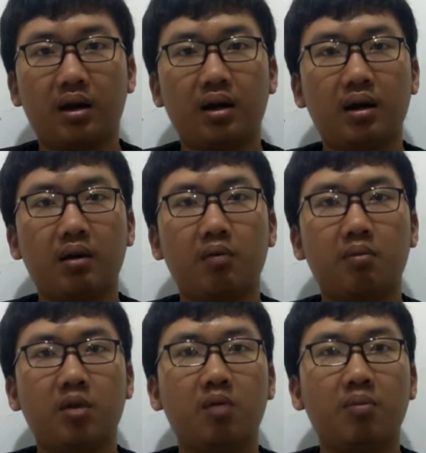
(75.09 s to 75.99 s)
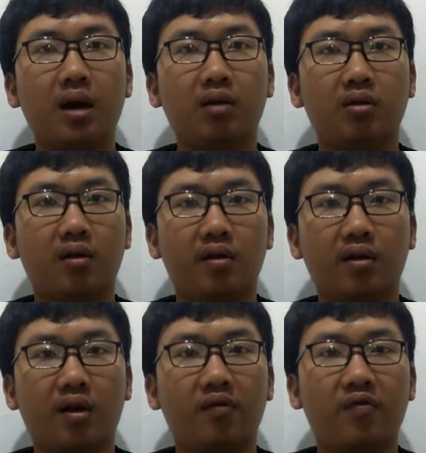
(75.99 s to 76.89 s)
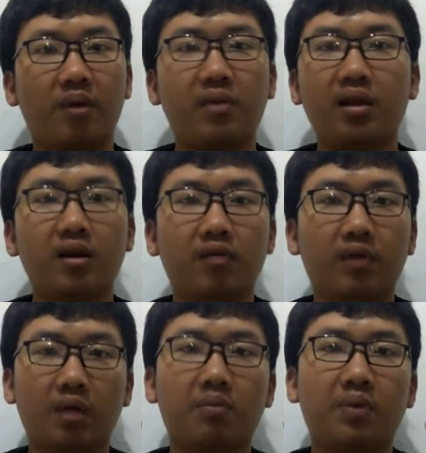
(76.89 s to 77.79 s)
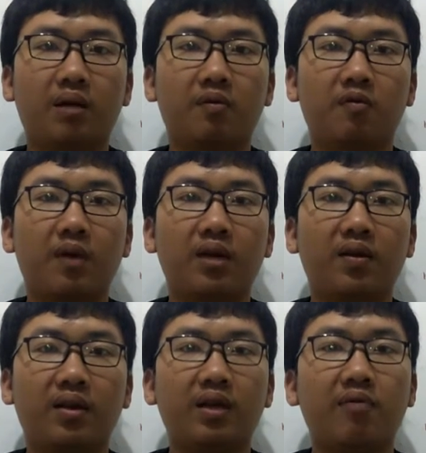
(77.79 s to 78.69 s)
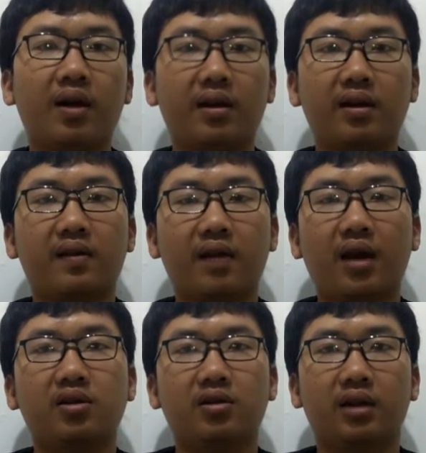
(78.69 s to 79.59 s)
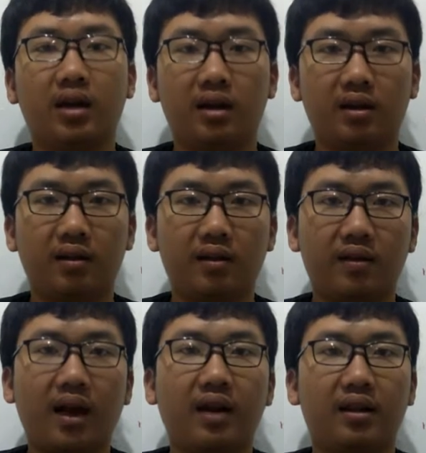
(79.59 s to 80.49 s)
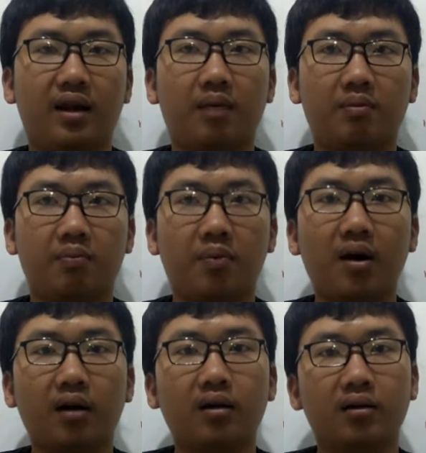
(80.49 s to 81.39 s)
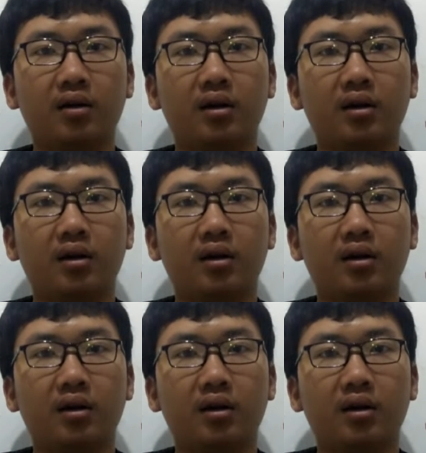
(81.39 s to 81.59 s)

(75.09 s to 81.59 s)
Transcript: You might not sound familiar with it, but when you see what is actually inside that part,